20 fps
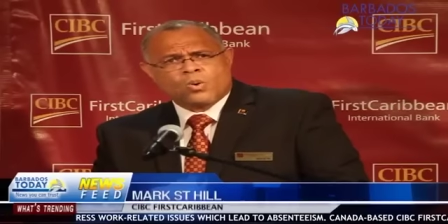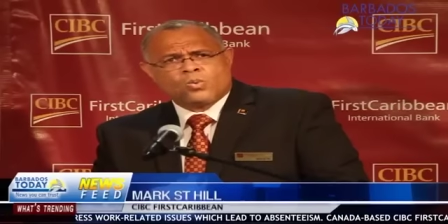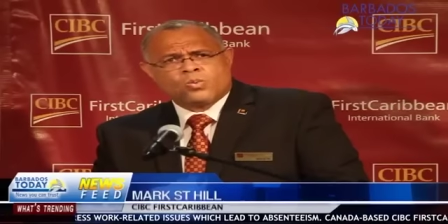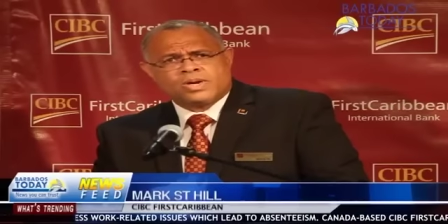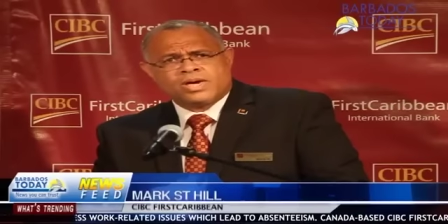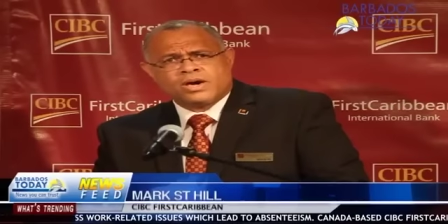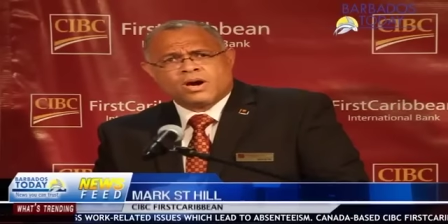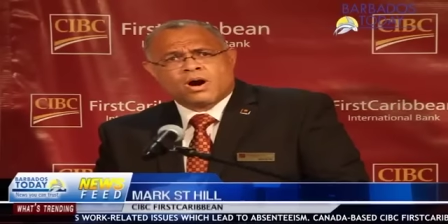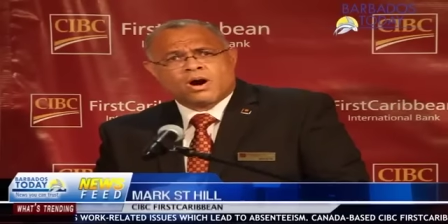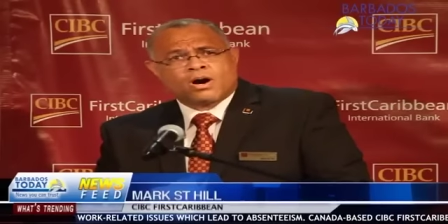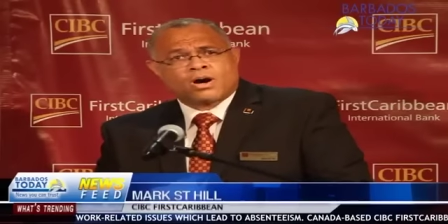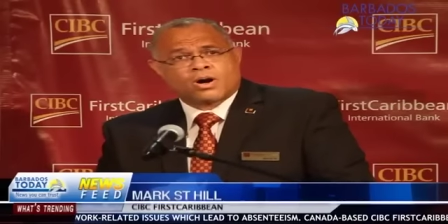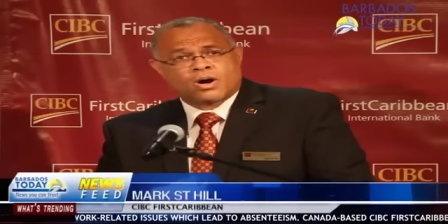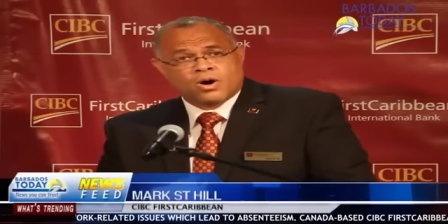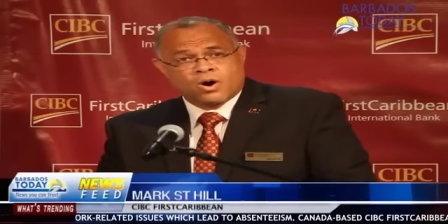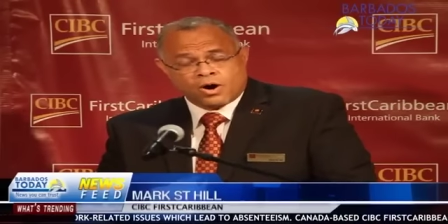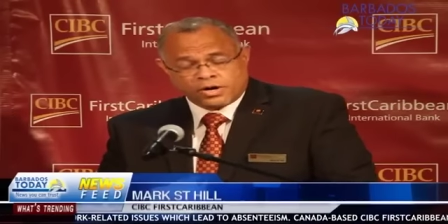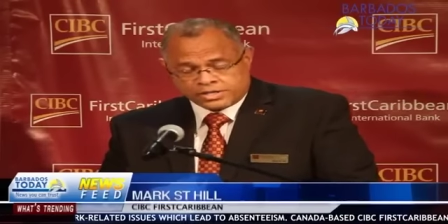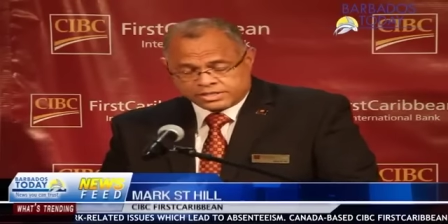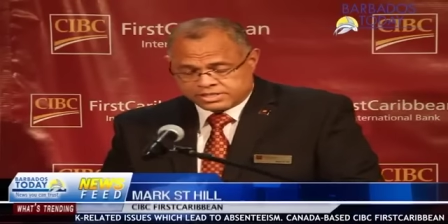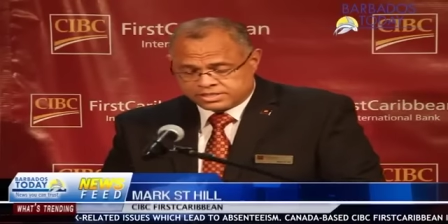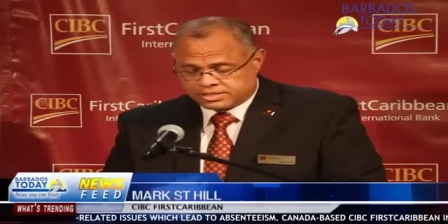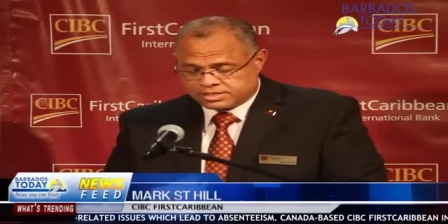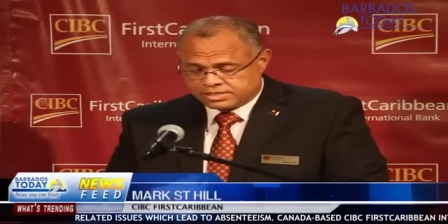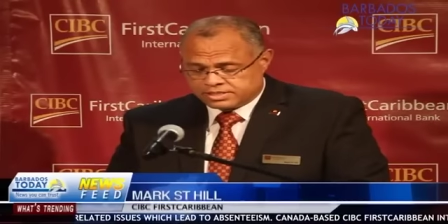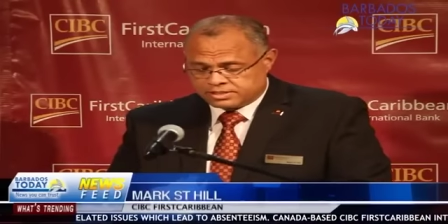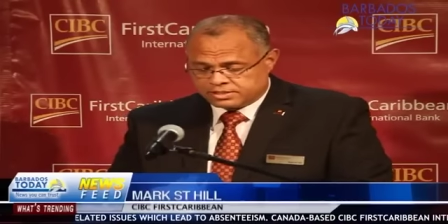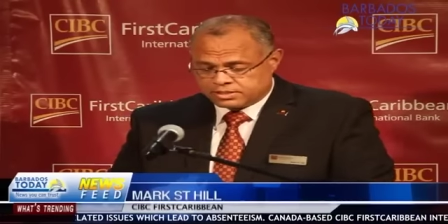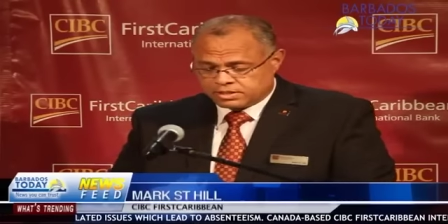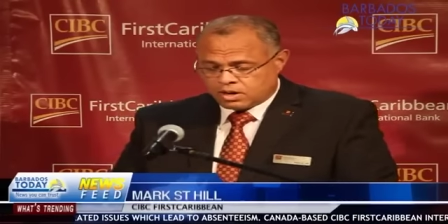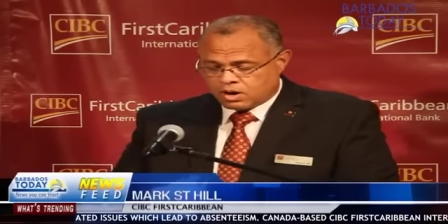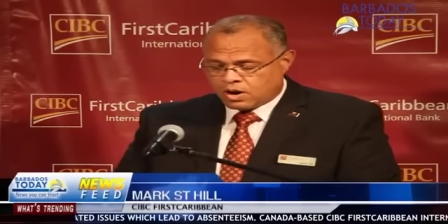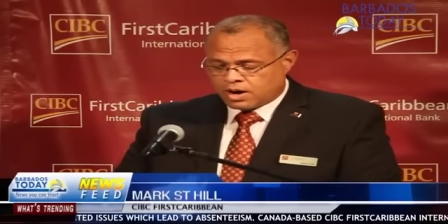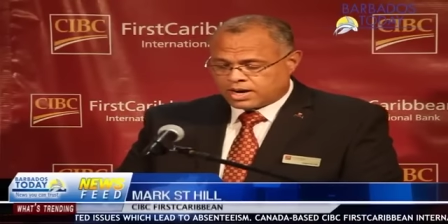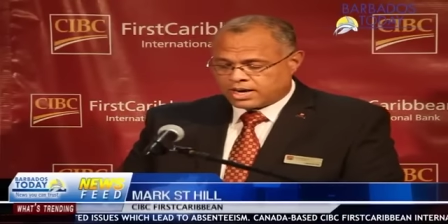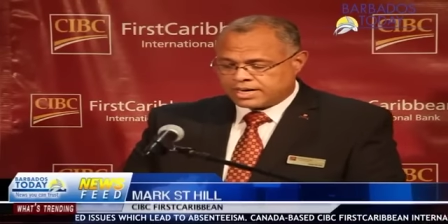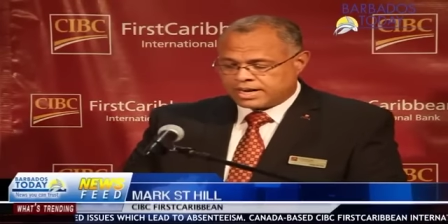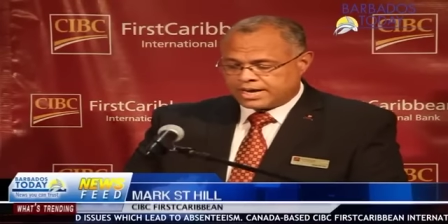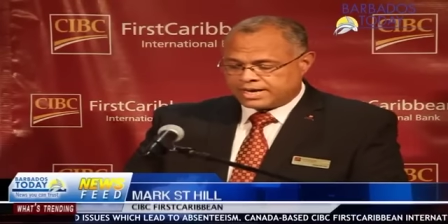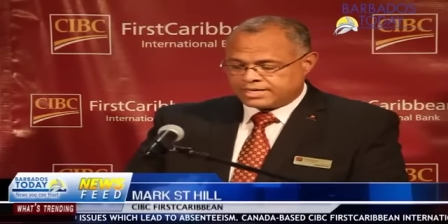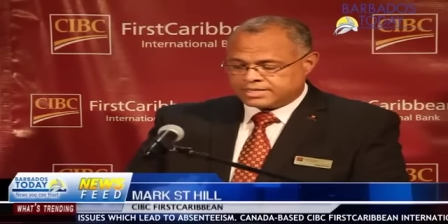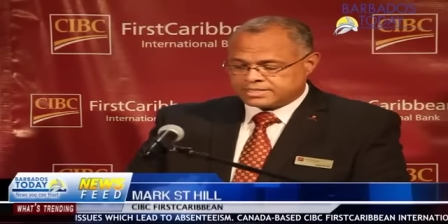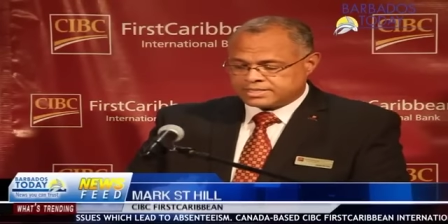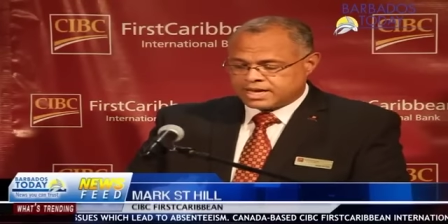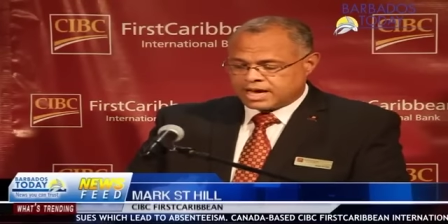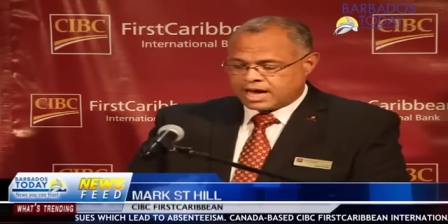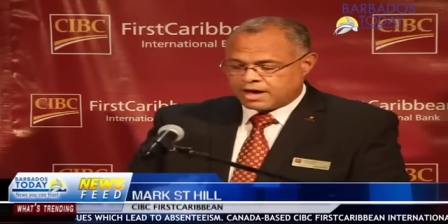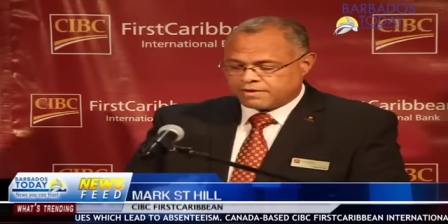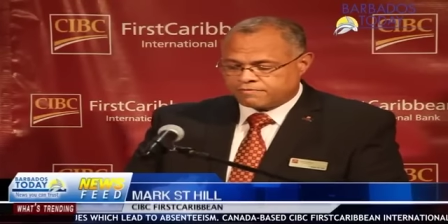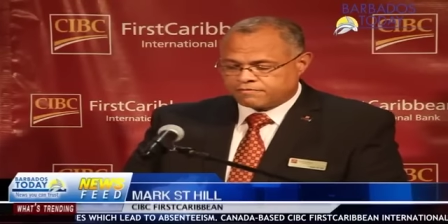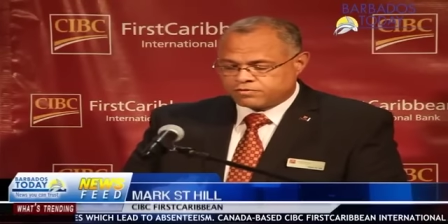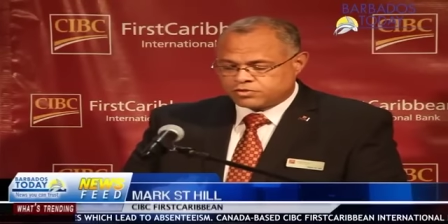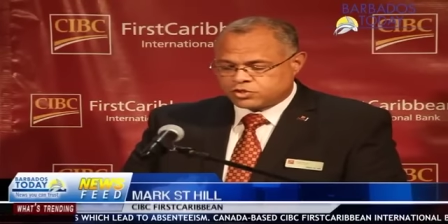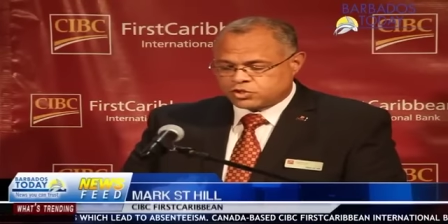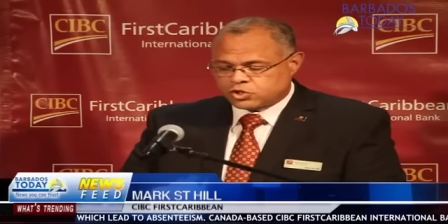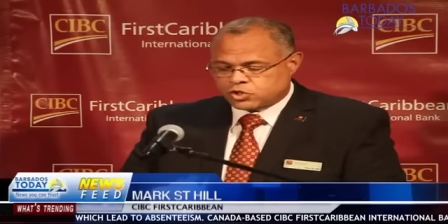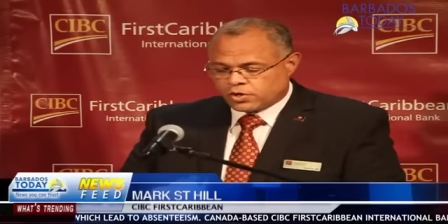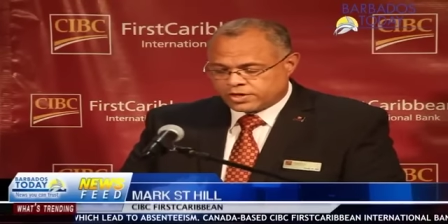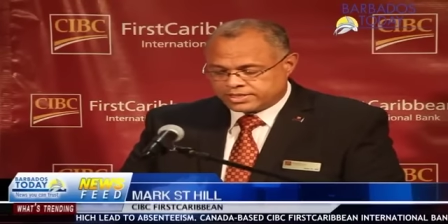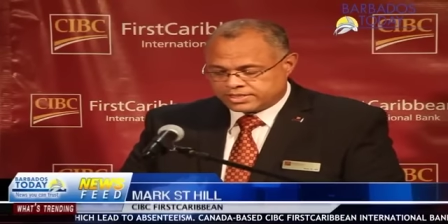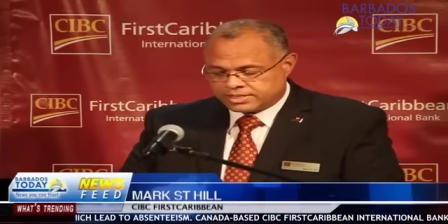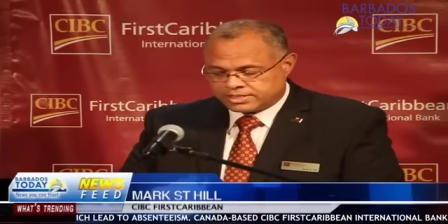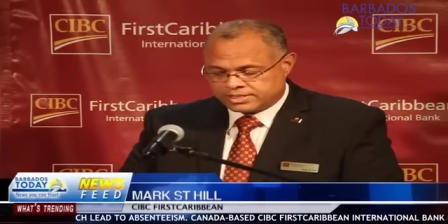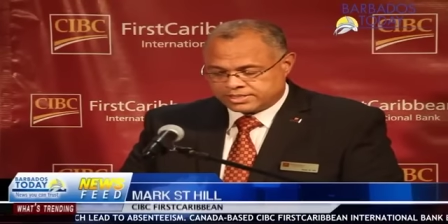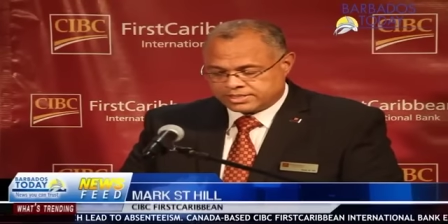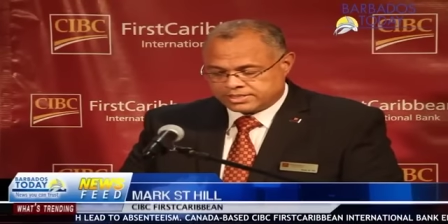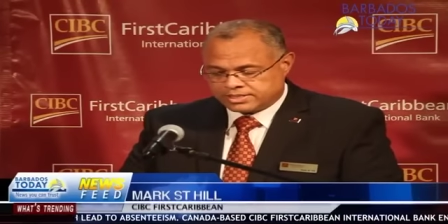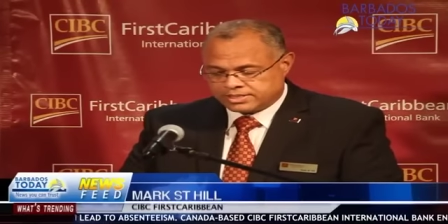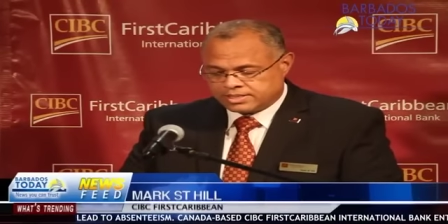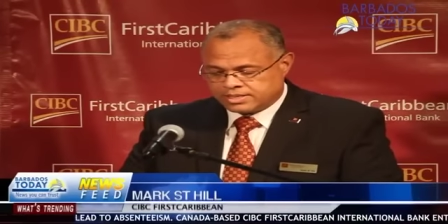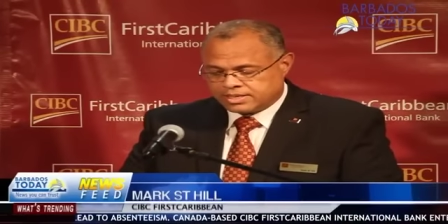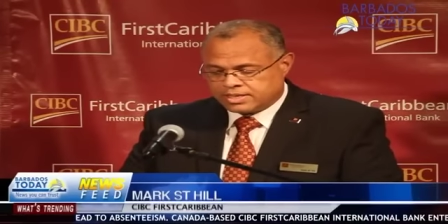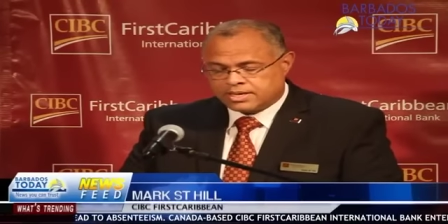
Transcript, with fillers: We are cognizant our clients have choices,